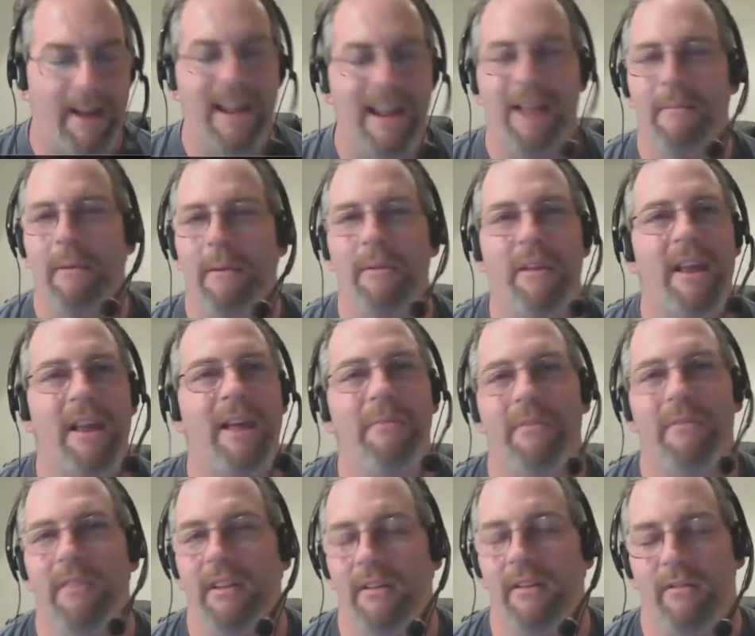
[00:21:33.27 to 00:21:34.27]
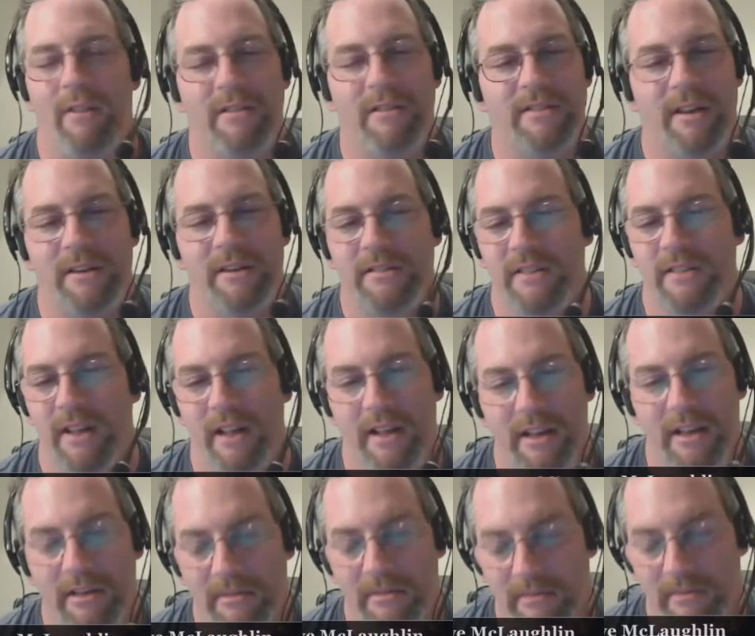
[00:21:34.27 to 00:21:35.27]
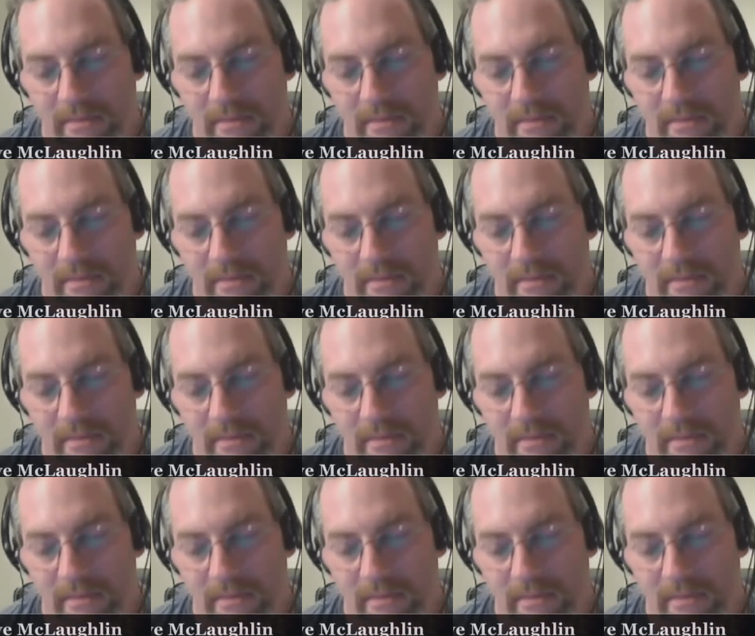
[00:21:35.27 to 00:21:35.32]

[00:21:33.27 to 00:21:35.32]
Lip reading: I can't remember the name of it, or else I'd say it.